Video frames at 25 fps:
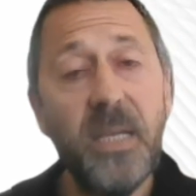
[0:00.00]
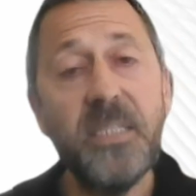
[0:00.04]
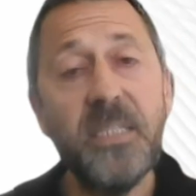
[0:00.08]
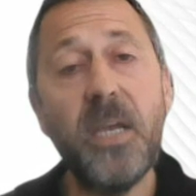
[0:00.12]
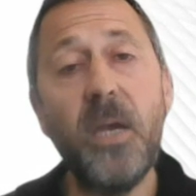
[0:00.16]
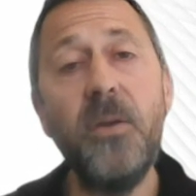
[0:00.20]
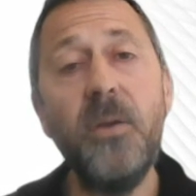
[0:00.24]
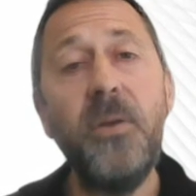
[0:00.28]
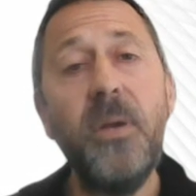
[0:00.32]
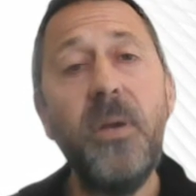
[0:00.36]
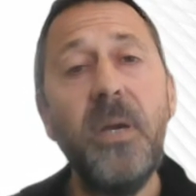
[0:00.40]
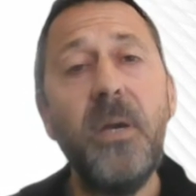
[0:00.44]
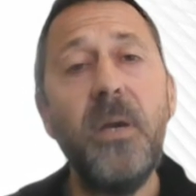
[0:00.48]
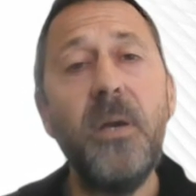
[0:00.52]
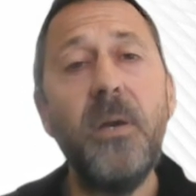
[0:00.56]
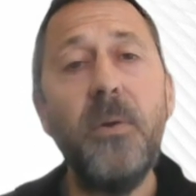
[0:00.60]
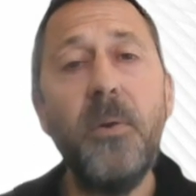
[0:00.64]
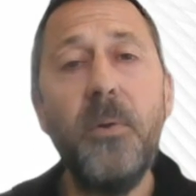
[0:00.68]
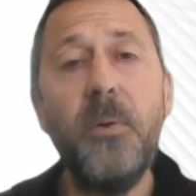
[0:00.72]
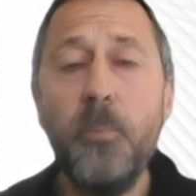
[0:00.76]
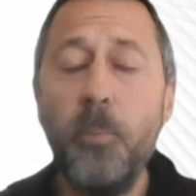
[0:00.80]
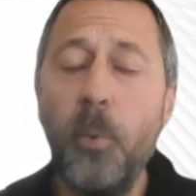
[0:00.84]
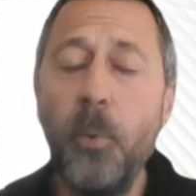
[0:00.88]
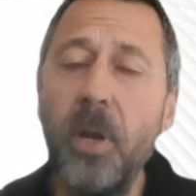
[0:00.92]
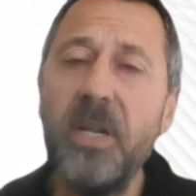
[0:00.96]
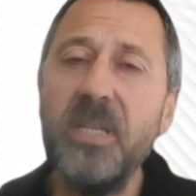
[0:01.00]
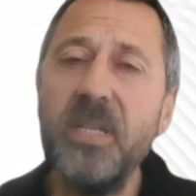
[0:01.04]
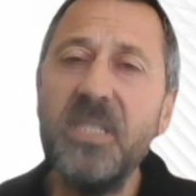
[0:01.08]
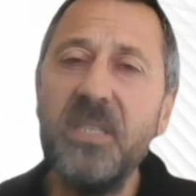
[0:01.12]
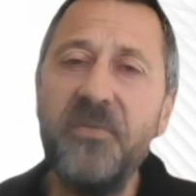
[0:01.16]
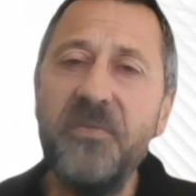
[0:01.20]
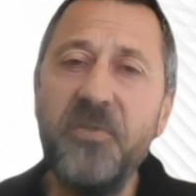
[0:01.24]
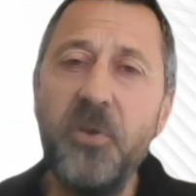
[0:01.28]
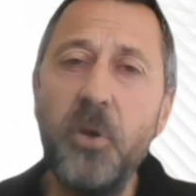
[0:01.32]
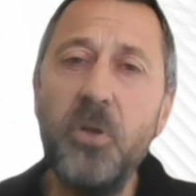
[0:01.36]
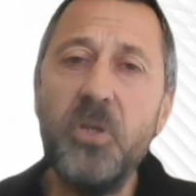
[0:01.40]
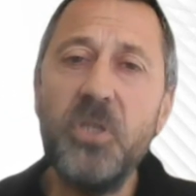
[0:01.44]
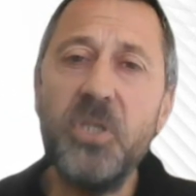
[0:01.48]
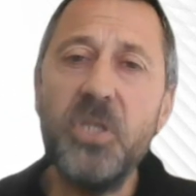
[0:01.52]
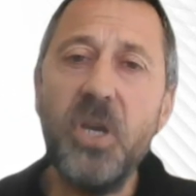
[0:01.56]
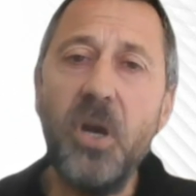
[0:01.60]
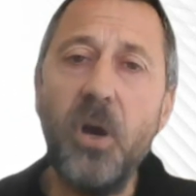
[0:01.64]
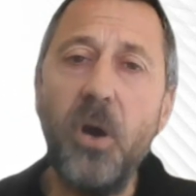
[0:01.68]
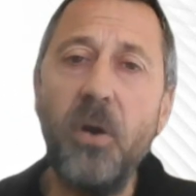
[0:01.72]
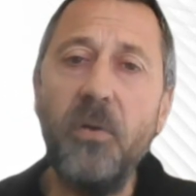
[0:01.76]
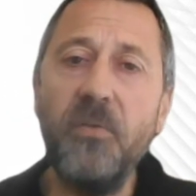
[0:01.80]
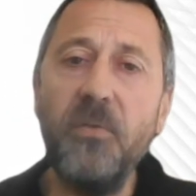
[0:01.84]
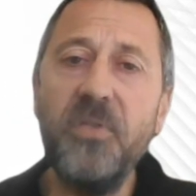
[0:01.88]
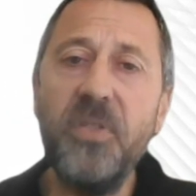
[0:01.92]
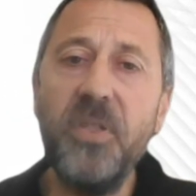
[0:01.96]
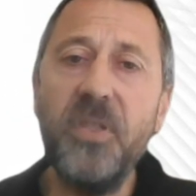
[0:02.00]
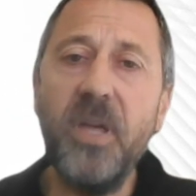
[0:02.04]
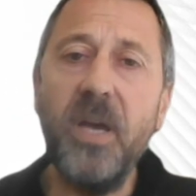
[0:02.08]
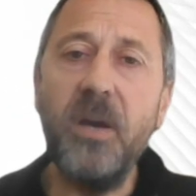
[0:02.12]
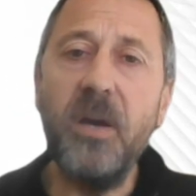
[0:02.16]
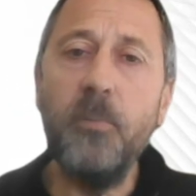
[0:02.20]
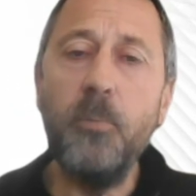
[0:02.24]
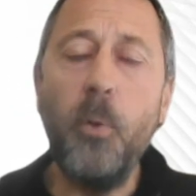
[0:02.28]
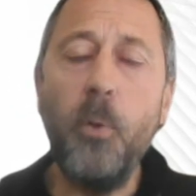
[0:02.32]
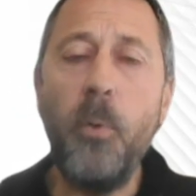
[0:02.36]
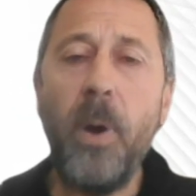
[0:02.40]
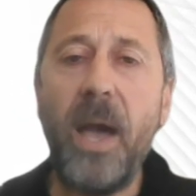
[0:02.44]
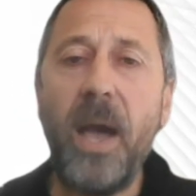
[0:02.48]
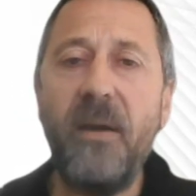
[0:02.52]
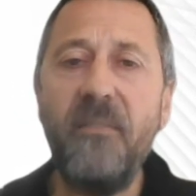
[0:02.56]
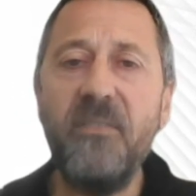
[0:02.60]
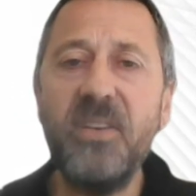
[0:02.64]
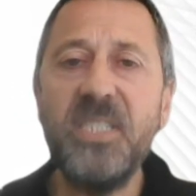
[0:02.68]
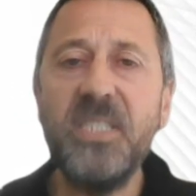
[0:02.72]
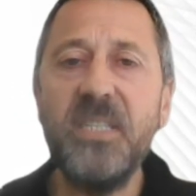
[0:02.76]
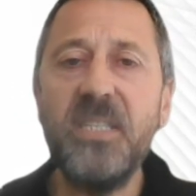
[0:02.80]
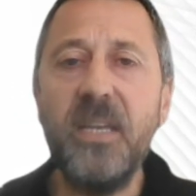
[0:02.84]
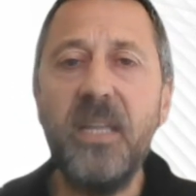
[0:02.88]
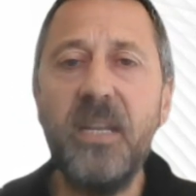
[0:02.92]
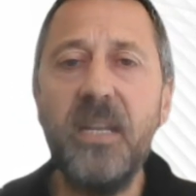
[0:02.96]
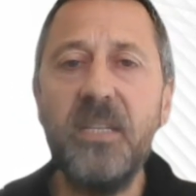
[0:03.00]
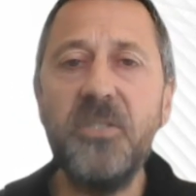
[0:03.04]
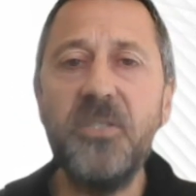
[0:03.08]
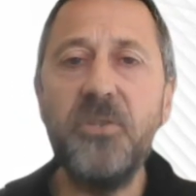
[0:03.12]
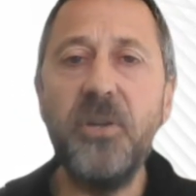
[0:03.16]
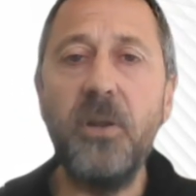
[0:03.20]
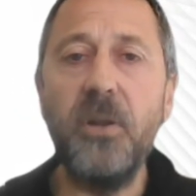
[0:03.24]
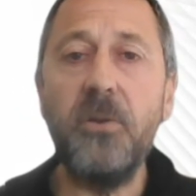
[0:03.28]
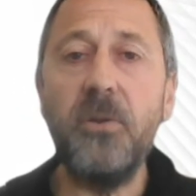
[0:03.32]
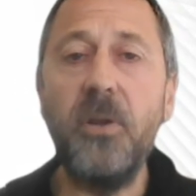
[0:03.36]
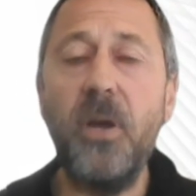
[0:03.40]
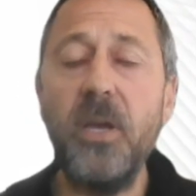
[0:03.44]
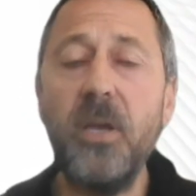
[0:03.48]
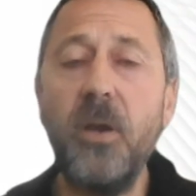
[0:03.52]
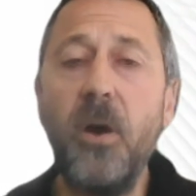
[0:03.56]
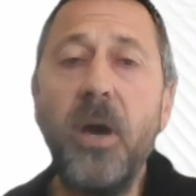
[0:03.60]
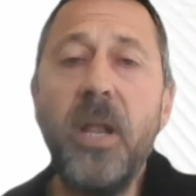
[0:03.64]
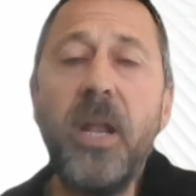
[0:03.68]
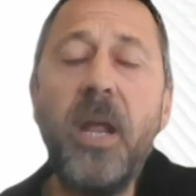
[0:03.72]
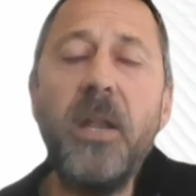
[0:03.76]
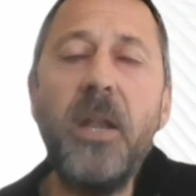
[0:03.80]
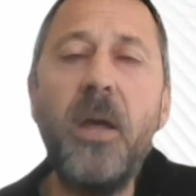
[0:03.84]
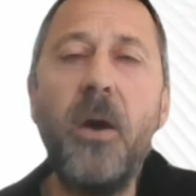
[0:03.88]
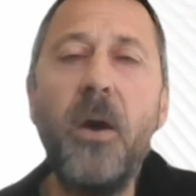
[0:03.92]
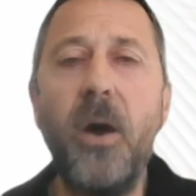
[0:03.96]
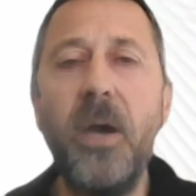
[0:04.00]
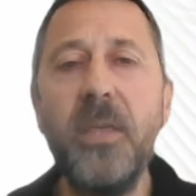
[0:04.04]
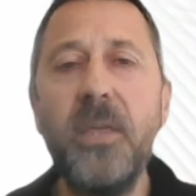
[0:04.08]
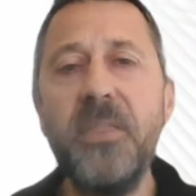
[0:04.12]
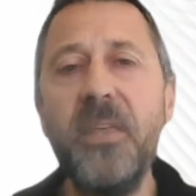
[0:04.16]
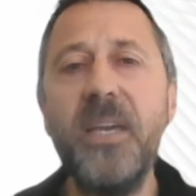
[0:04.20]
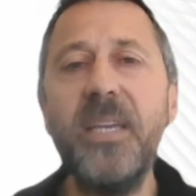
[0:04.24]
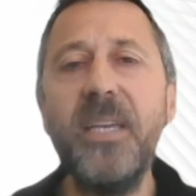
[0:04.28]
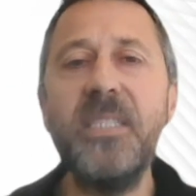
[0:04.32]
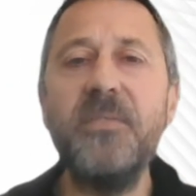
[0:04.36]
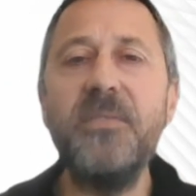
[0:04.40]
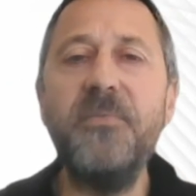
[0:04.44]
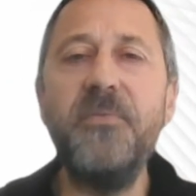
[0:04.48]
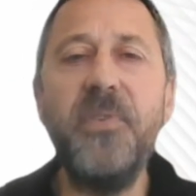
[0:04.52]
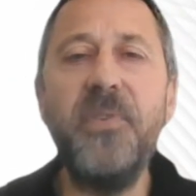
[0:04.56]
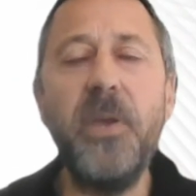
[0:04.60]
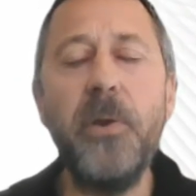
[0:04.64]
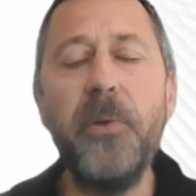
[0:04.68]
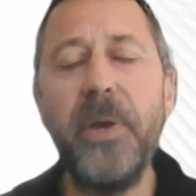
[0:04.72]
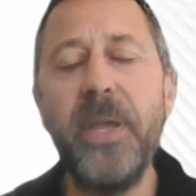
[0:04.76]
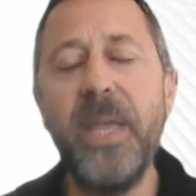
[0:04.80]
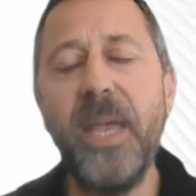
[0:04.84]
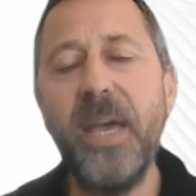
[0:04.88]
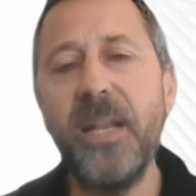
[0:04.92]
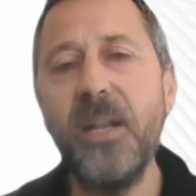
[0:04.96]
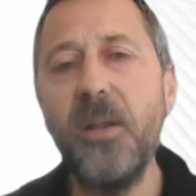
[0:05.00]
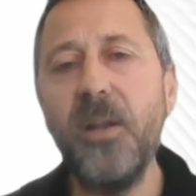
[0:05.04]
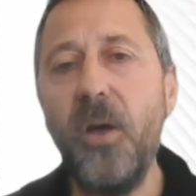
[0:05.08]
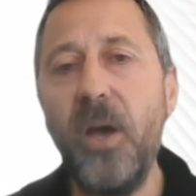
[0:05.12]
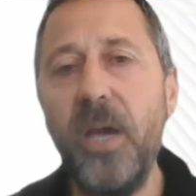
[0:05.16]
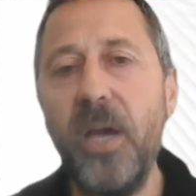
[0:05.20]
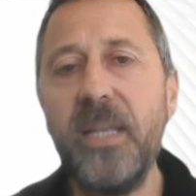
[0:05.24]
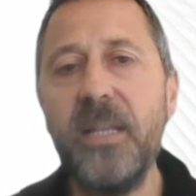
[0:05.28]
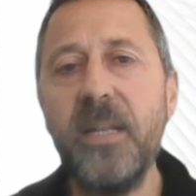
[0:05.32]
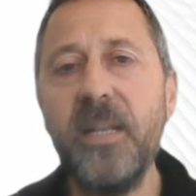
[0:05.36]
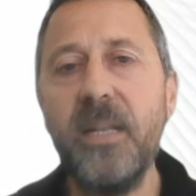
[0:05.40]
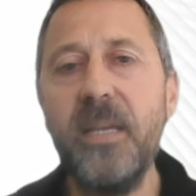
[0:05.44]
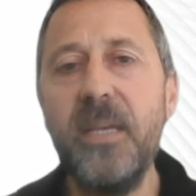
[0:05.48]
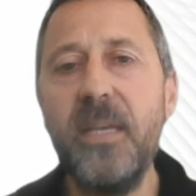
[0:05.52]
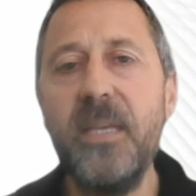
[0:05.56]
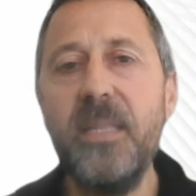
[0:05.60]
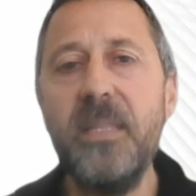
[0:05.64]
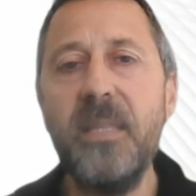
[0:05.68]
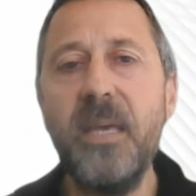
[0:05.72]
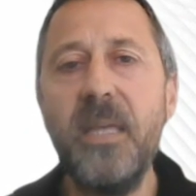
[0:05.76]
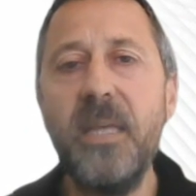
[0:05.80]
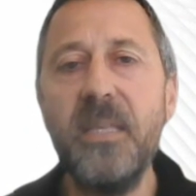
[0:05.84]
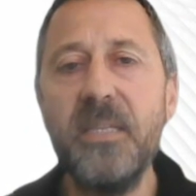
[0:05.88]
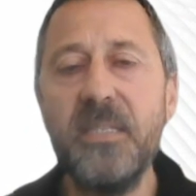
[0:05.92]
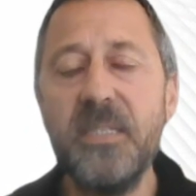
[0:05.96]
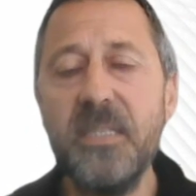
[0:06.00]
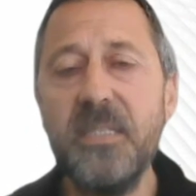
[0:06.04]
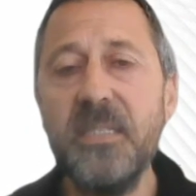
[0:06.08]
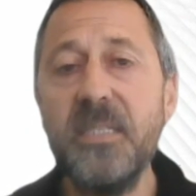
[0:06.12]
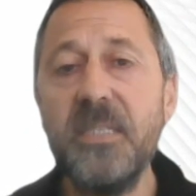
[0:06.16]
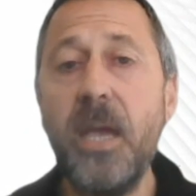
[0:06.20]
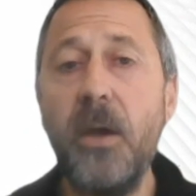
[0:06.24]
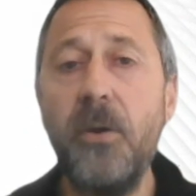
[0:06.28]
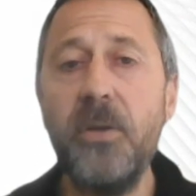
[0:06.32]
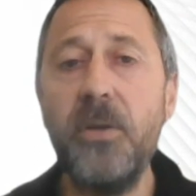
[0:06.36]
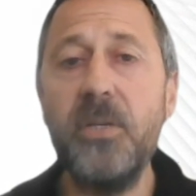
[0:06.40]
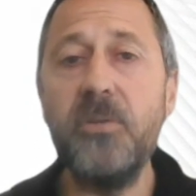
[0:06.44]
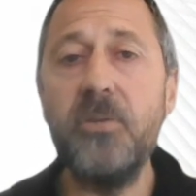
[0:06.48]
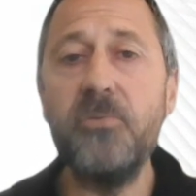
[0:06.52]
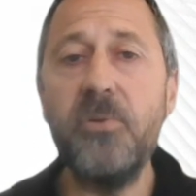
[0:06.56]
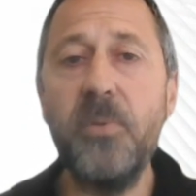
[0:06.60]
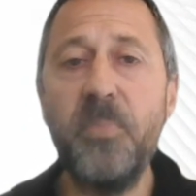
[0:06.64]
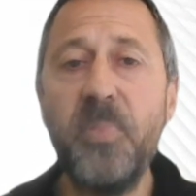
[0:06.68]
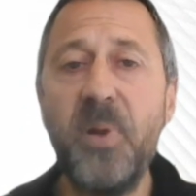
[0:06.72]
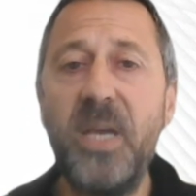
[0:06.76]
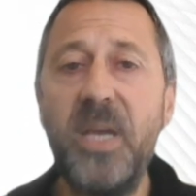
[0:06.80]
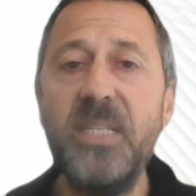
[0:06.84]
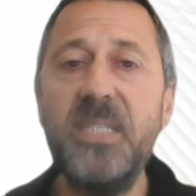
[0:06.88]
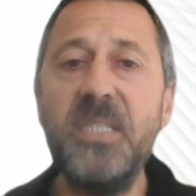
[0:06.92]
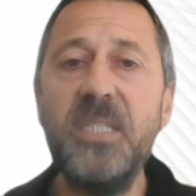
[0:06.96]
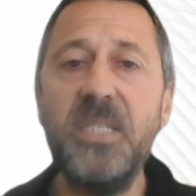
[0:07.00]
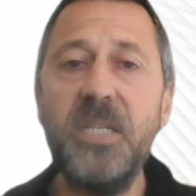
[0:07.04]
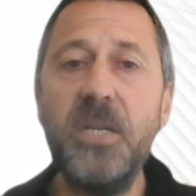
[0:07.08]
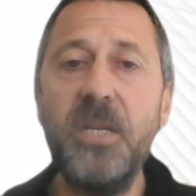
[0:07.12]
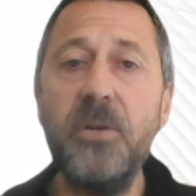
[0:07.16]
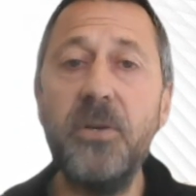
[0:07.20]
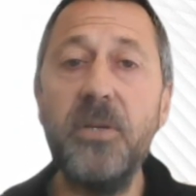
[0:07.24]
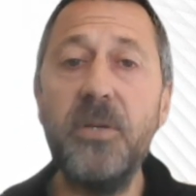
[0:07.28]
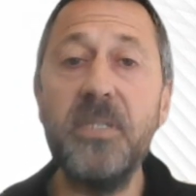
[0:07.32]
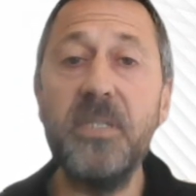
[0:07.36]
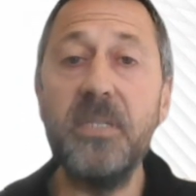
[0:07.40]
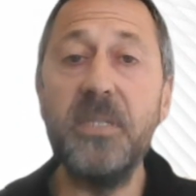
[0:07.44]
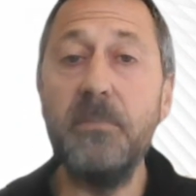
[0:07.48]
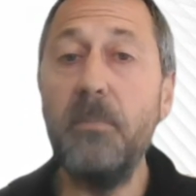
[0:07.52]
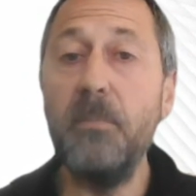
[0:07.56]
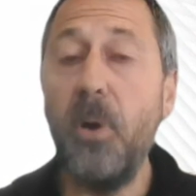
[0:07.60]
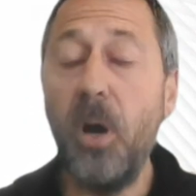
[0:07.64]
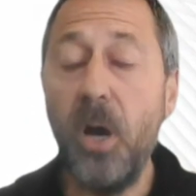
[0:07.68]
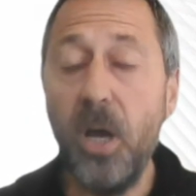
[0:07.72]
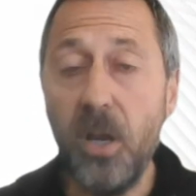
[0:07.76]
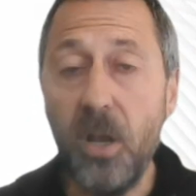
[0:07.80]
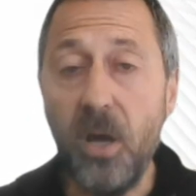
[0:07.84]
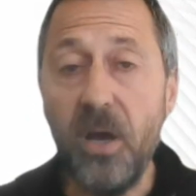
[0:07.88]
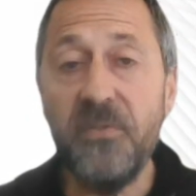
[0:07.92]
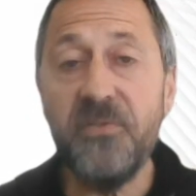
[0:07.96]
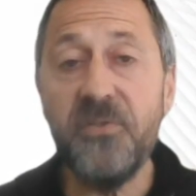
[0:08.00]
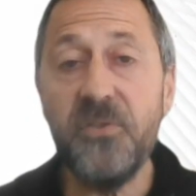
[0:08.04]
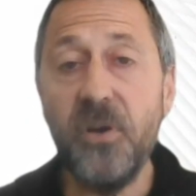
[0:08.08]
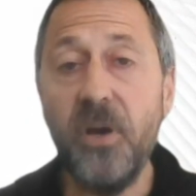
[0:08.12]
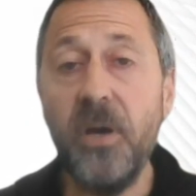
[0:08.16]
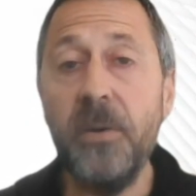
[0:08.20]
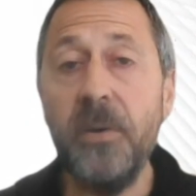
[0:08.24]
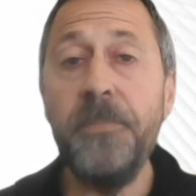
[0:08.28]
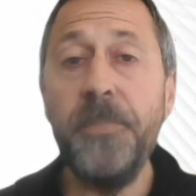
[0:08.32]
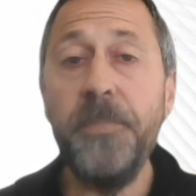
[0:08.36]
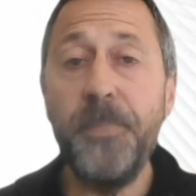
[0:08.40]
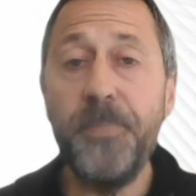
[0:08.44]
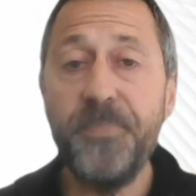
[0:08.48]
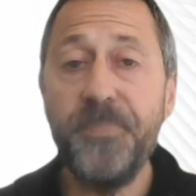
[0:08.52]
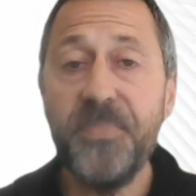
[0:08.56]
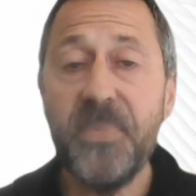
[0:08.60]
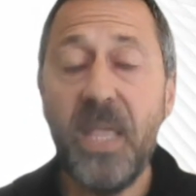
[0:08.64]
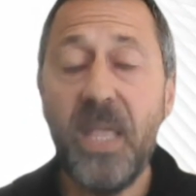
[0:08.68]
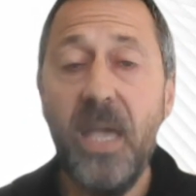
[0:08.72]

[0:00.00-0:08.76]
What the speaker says: So what does the future of the wool harvesting industry look like? I don't know. I think it's very unlikely that this is going to replace shearers in my lifetime.